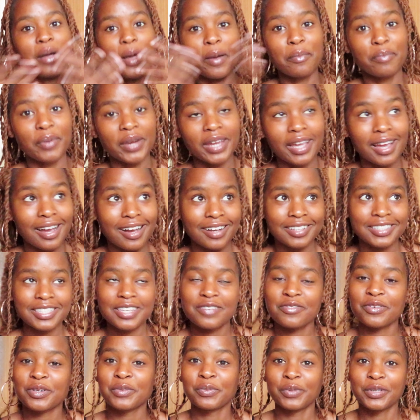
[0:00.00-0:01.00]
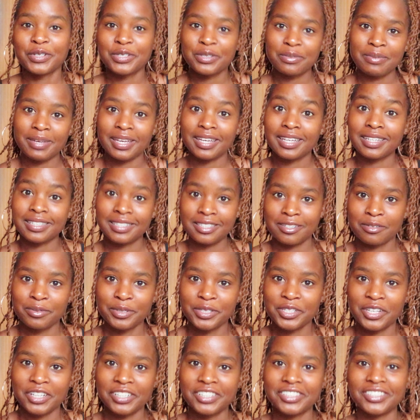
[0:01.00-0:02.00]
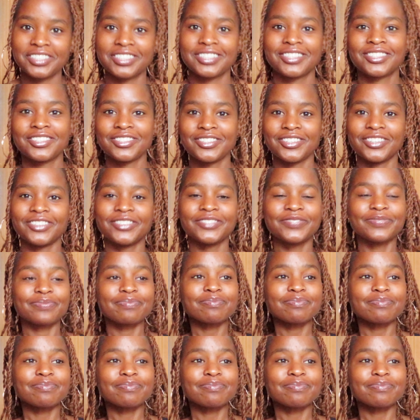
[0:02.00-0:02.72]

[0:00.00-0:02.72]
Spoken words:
breakout, everyone wants to be a dermatologist, you know.